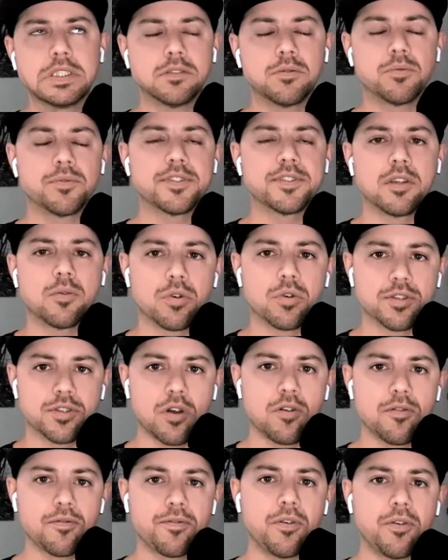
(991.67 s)
don't want to say the word is
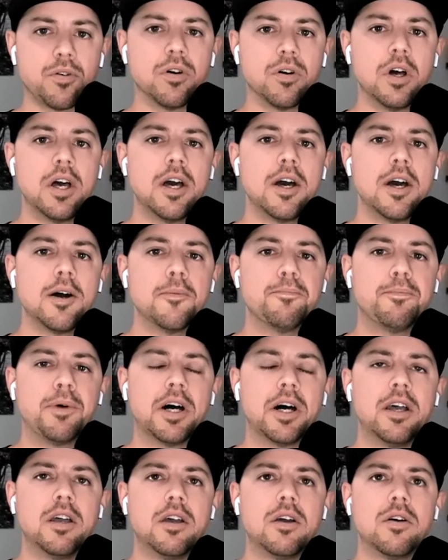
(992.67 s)
hurtful,
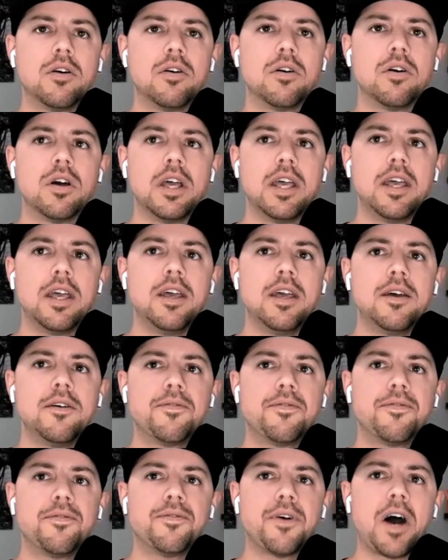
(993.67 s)
but if
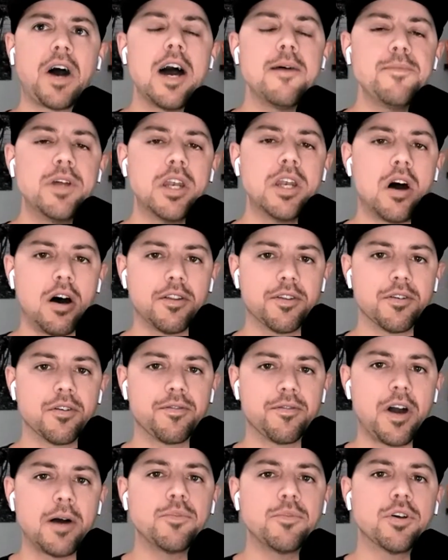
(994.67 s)
I'm an author,
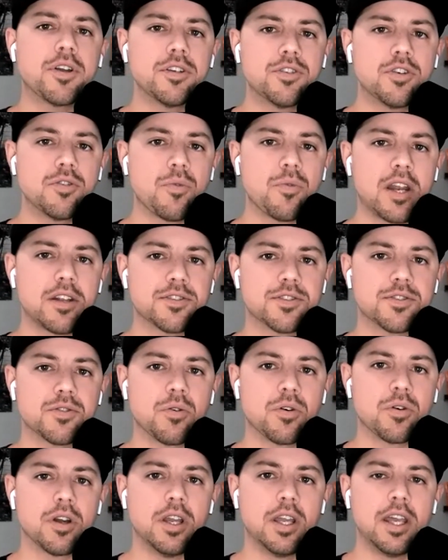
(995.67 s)
if I'm looking to write a
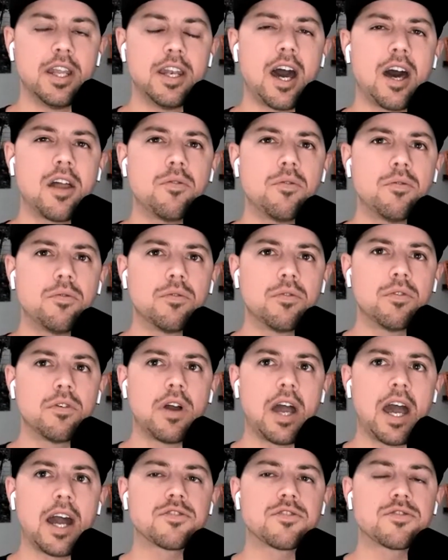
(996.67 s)
story and I don't
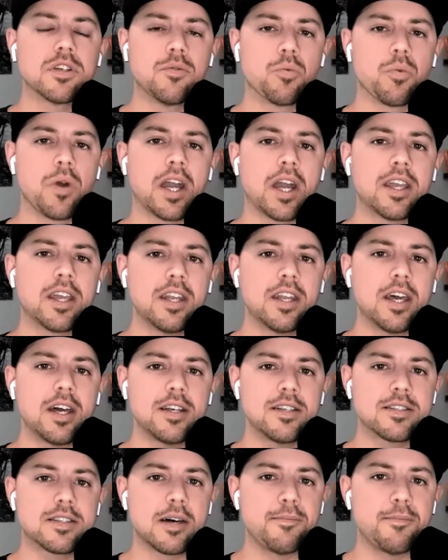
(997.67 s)
actually
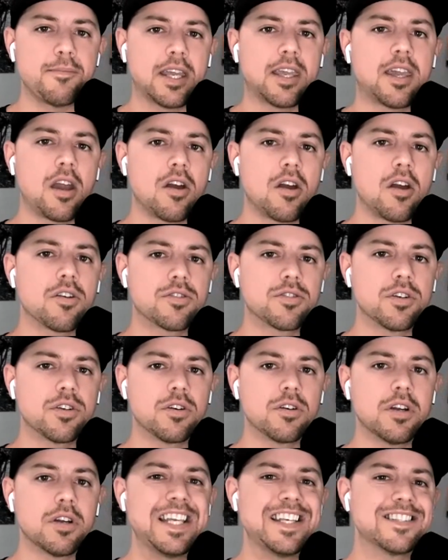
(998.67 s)
recognize that my
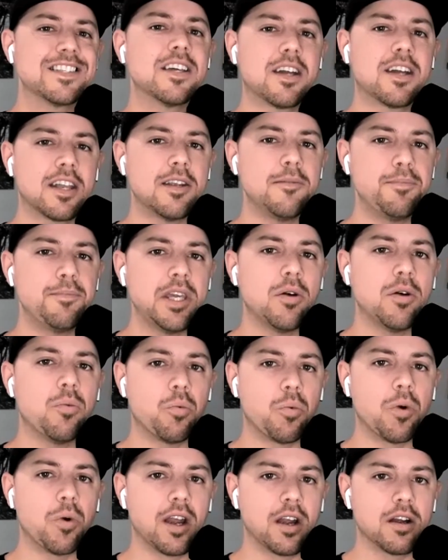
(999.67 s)
character isn't going to be
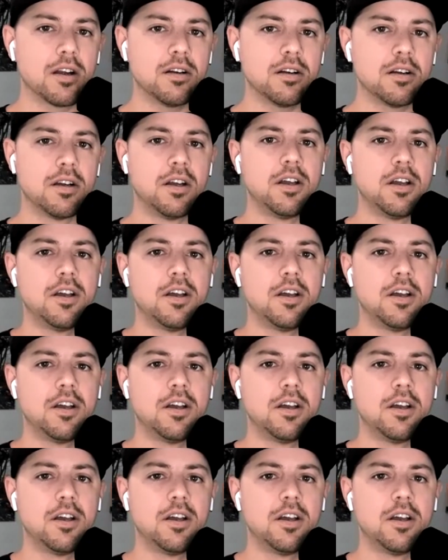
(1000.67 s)
aware